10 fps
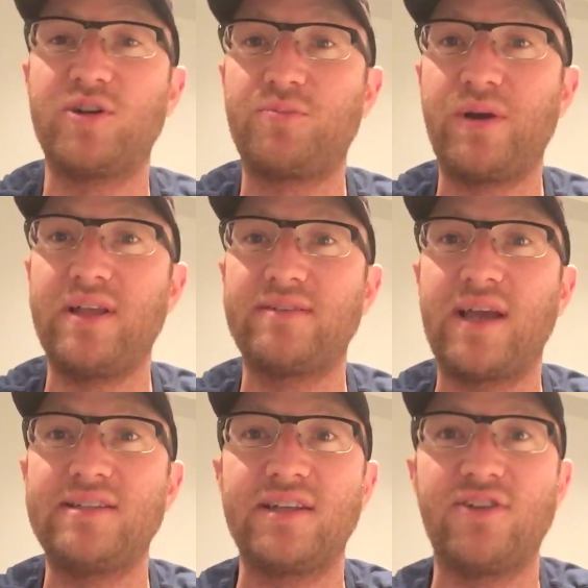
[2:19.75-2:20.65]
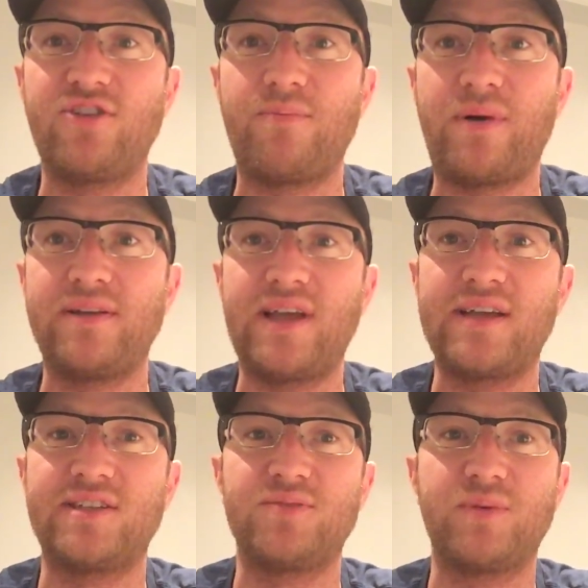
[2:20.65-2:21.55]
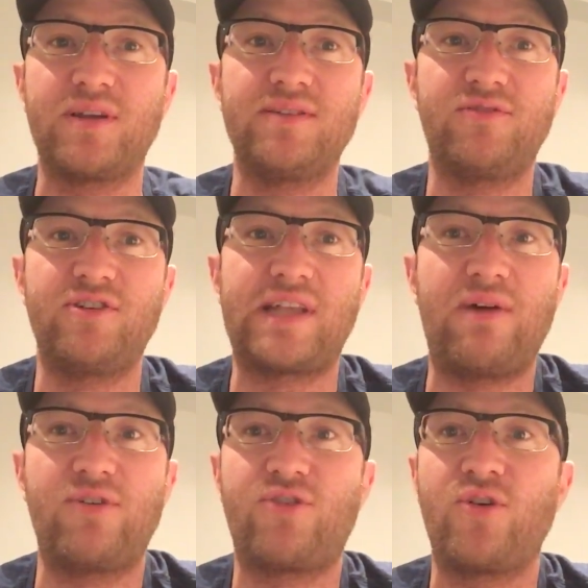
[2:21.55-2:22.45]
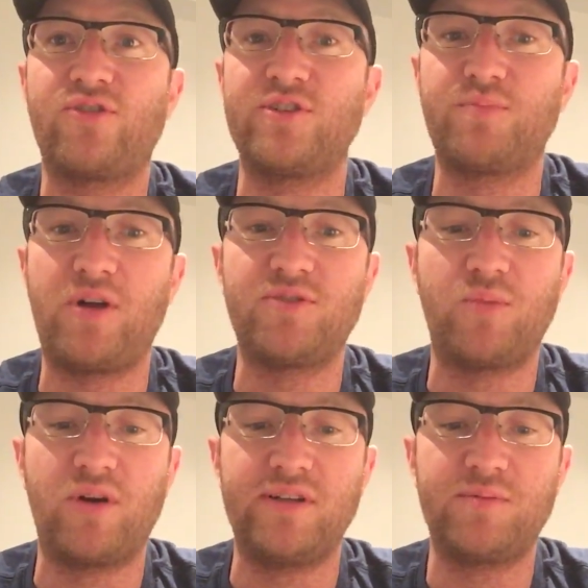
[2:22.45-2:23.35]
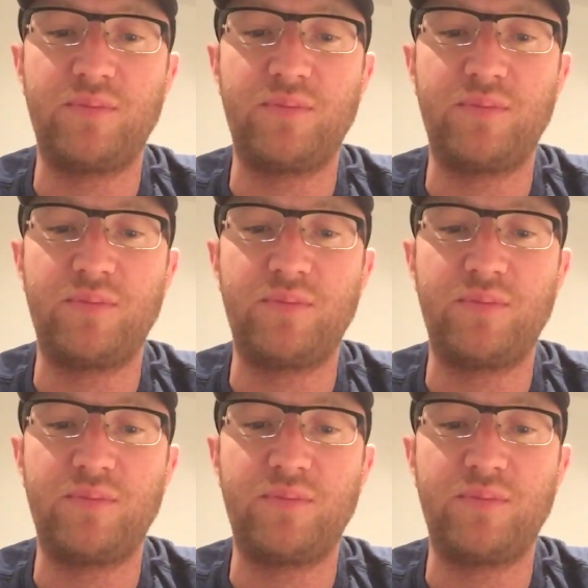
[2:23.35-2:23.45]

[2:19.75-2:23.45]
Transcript: It's pretty enticing to jump on Texas because of just how atrocious Baltimore is.